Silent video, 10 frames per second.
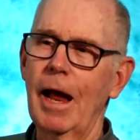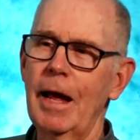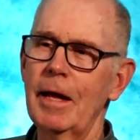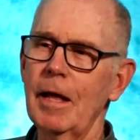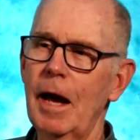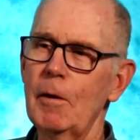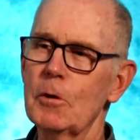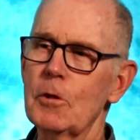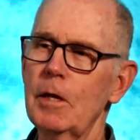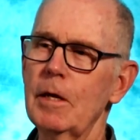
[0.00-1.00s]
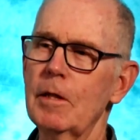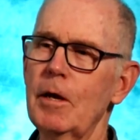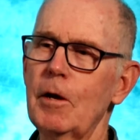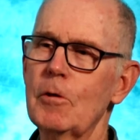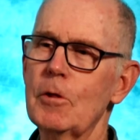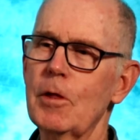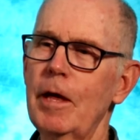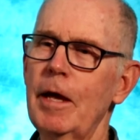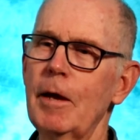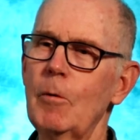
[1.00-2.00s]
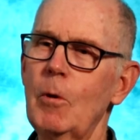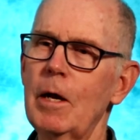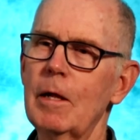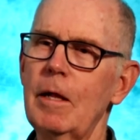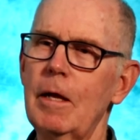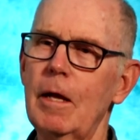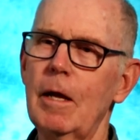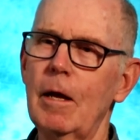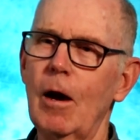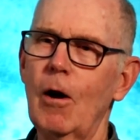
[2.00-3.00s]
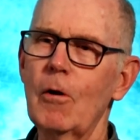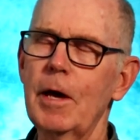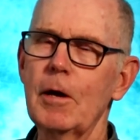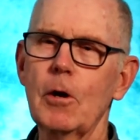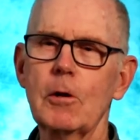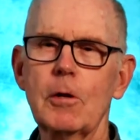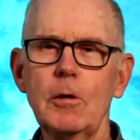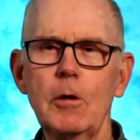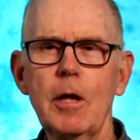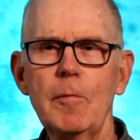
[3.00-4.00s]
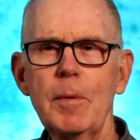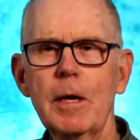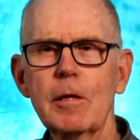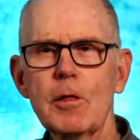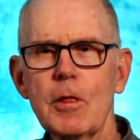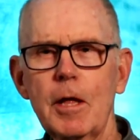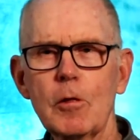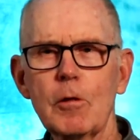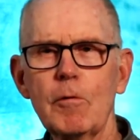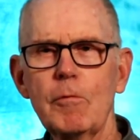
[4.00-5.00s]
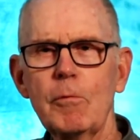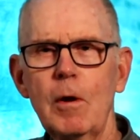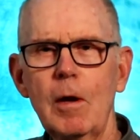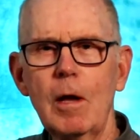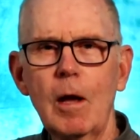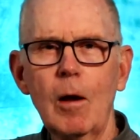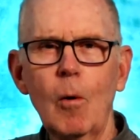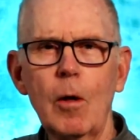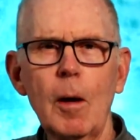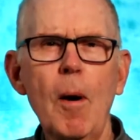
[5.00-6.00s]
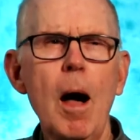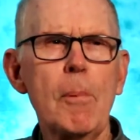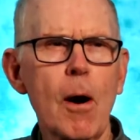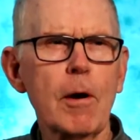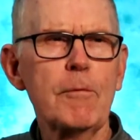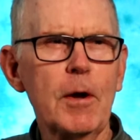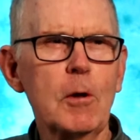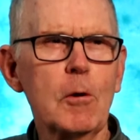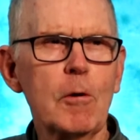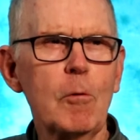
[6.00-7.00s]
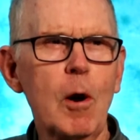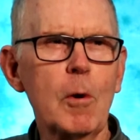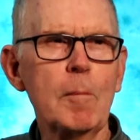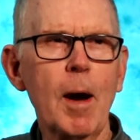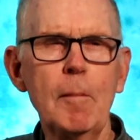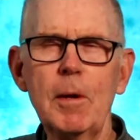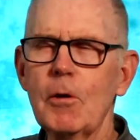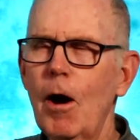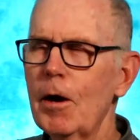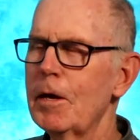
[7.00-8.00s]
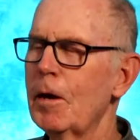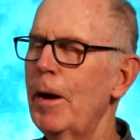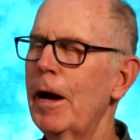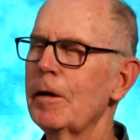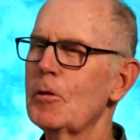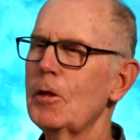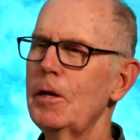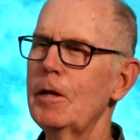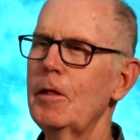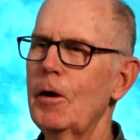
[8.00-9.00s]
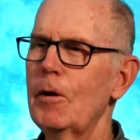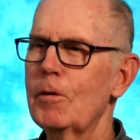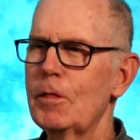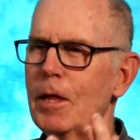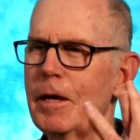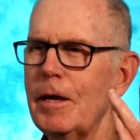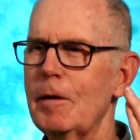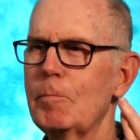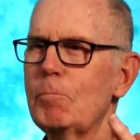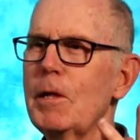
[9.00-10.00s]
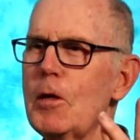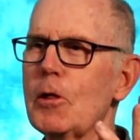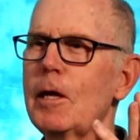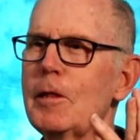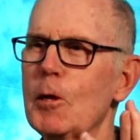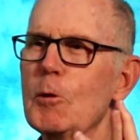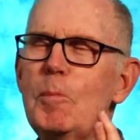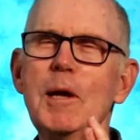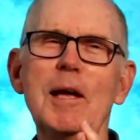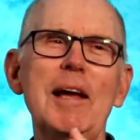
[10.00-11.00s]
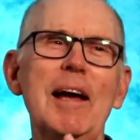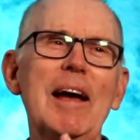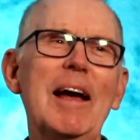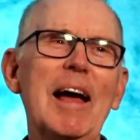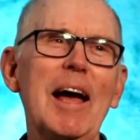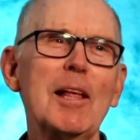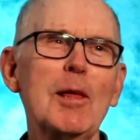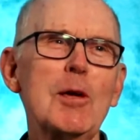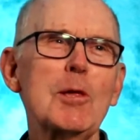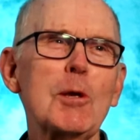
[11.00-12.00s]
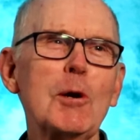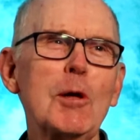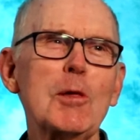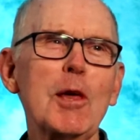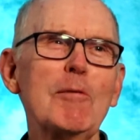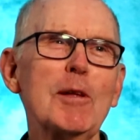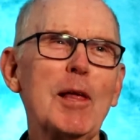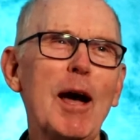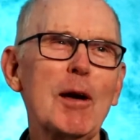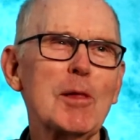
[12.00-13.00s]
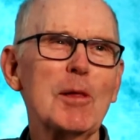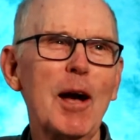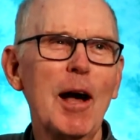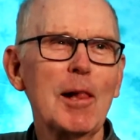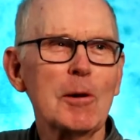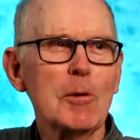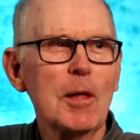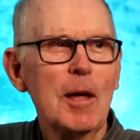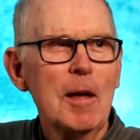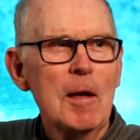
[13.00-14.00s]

And I was sitting there saying, well, okay, Kurt, can you give me a sense of a ballpark figure of what we might be talking about? Sitting there thinking, please let this be at least $37,000.